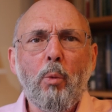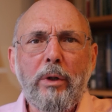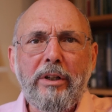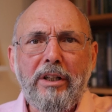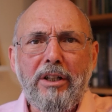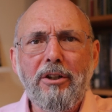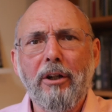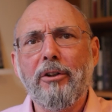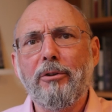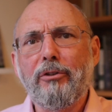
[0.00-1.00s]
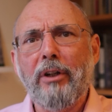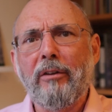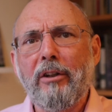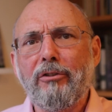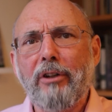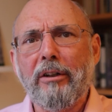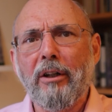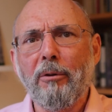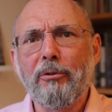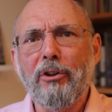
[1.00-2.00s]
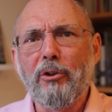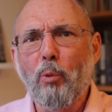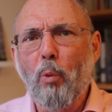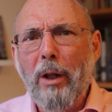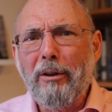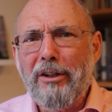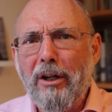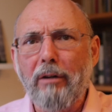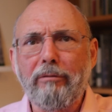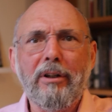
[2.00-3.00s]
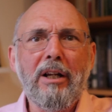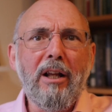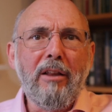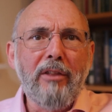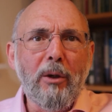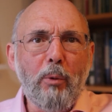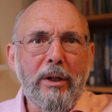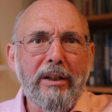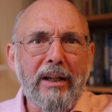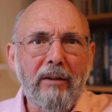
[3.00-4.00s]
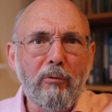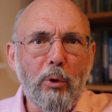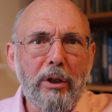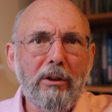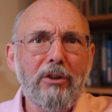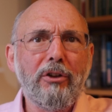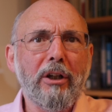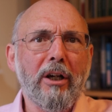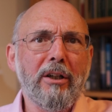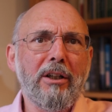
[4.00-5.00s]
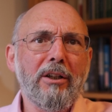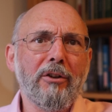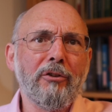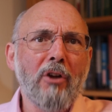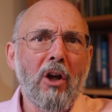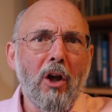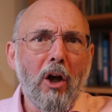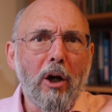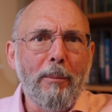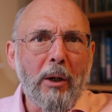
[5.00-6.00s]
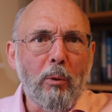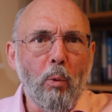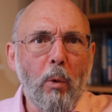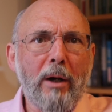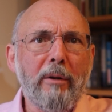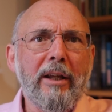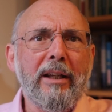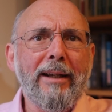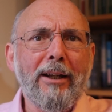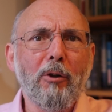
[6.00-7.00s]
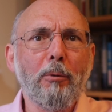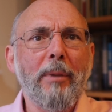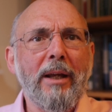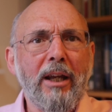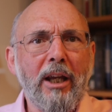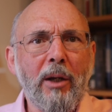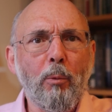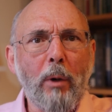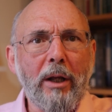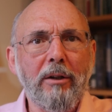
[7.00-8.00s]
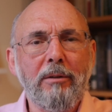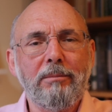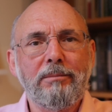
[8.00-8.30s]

We need to understand these technologies well enough that we can have realistic ideas about where they can help and when.